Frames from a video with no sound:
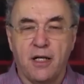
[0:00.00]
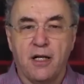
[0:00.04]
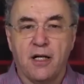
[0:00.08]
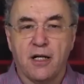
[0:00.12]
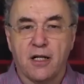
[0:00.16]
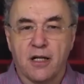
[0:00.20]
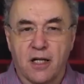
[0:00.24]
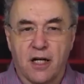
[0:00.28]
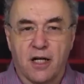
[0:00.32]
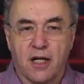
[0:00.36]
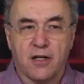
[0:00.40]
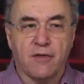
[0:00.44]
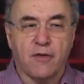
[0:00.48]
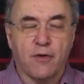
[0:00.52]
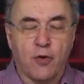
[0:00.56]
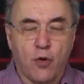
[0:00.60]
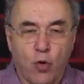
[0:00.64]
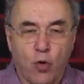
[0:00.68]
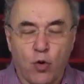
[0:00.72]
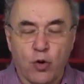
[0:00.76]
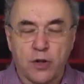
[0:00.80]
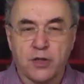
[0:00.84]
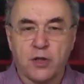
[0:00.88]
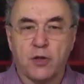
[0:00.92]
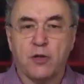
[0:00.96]
kind of
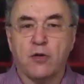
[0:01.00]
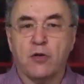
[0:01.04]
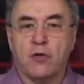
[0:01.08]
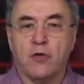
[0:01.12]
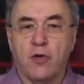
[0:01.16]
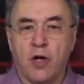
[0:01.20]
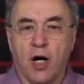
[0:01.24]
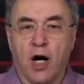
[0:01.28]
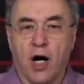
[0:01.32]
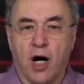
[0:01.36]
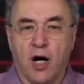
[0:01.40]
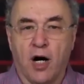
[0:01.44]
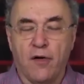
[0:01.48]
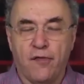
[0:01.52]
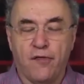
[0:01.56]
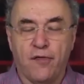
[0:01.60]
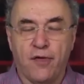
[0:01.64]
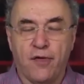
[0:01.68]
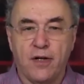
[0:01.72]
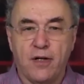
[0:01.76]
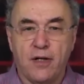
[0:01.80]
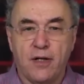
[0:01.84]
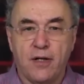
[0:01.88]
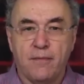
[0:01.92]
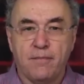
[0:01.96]
causal graph
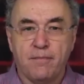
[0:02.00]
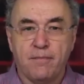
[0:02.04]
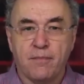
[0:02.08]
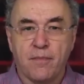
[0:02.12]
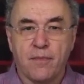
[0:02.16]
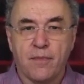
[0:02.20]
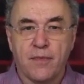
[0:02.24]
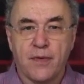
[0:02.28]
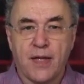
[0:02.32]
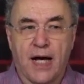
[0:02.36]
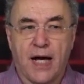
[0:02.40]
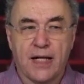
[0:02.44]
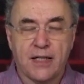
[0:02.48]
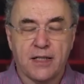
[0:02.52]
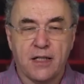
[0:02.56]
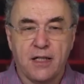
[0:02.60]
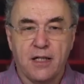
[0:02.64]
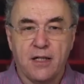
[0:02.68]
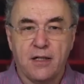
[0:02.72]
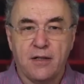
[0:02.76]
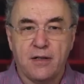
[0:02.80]
that